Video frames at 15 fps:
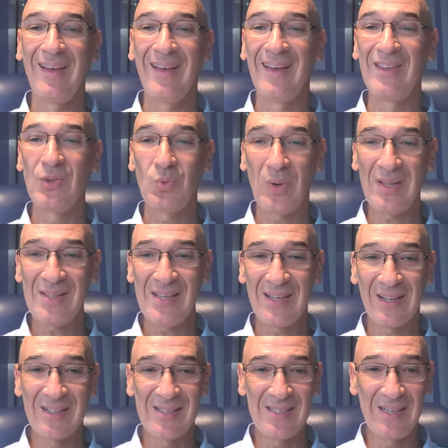In
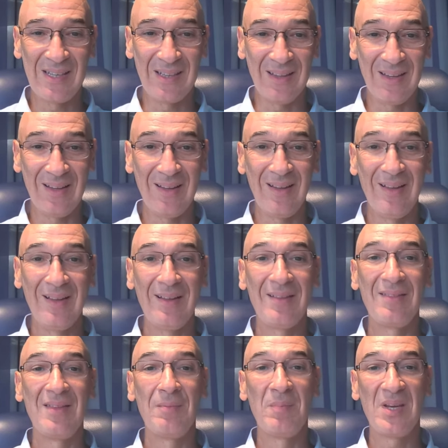2019,
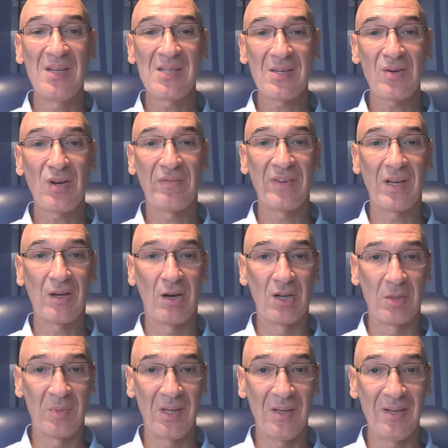the Ministry of
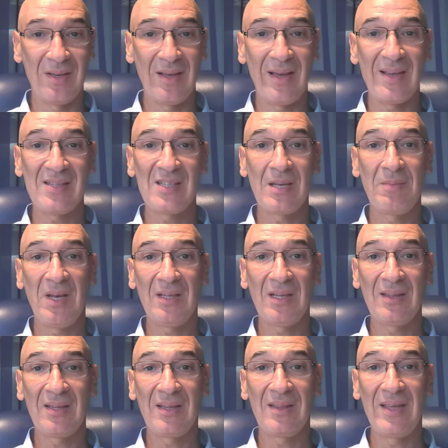Economy
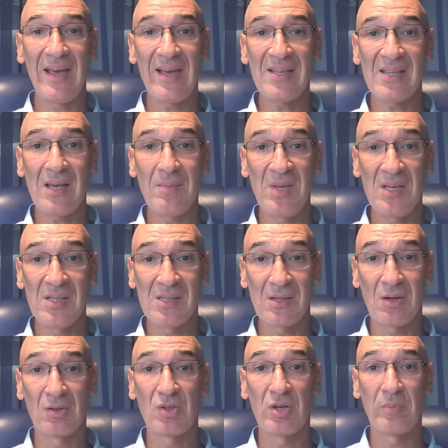estimated that the SMEs'
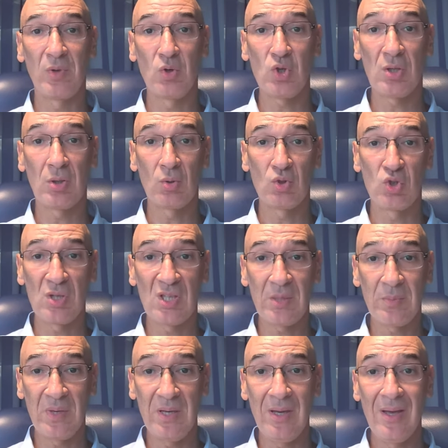contribution to
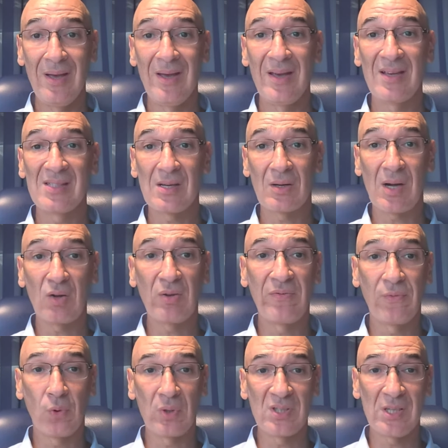GDP is around
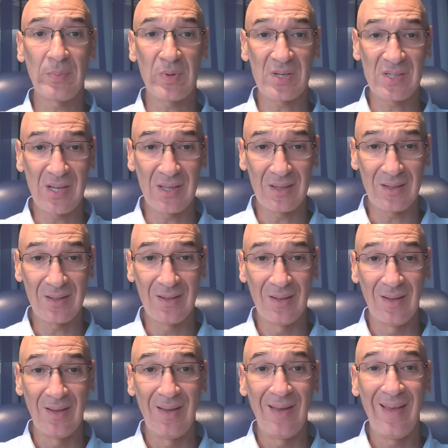40%.
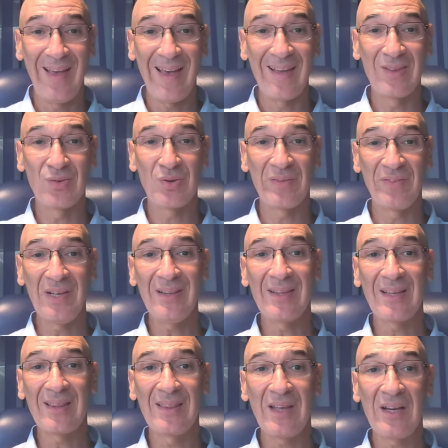And revealed
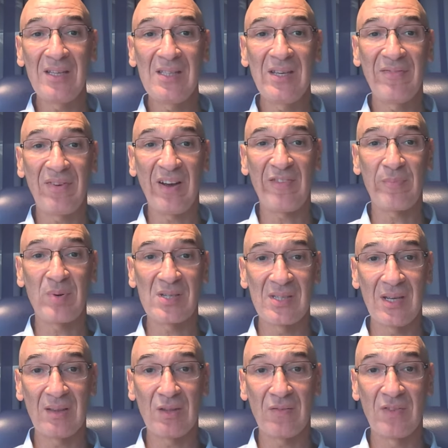that
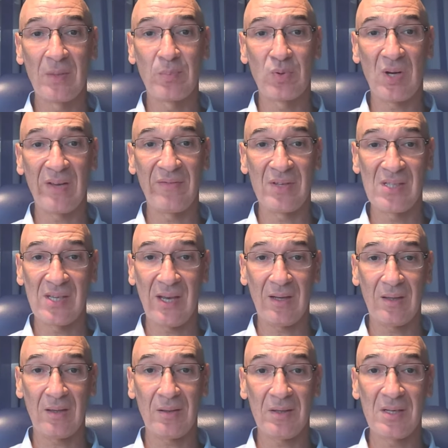95% of the private
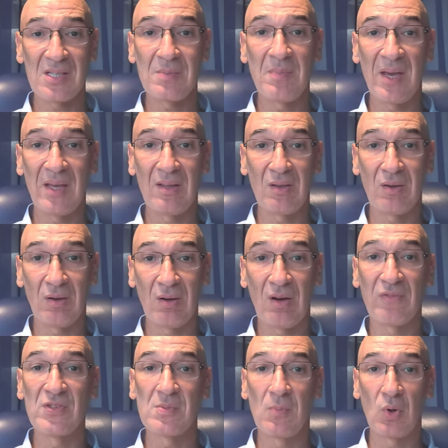sector is made
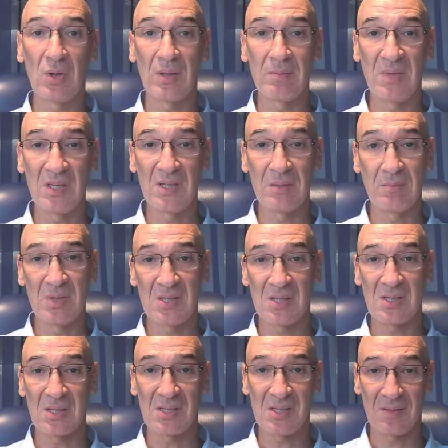of small and medium
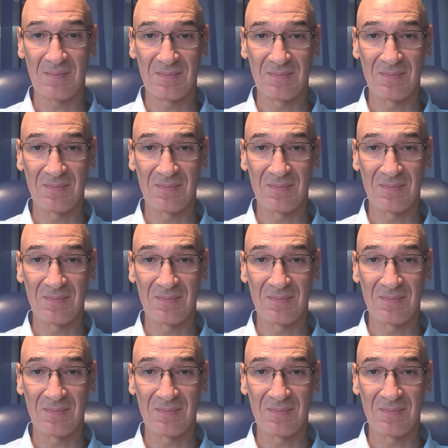businesses.